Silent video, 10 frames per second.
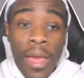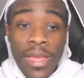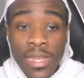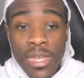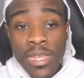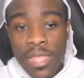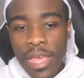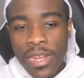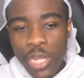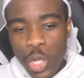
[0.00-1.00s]
It's just
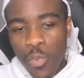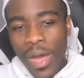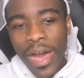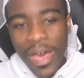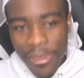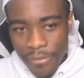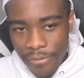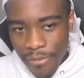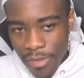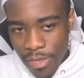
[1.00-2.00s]
that the drive
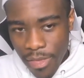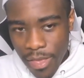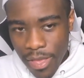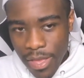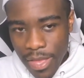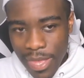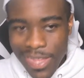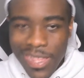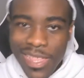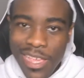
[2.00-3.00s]

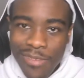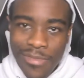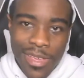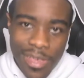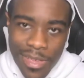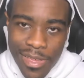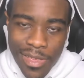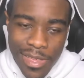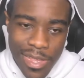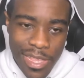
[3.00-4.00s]
has dipped.
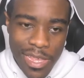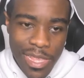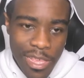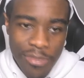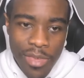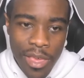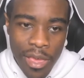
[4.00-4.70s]
Is is dipped.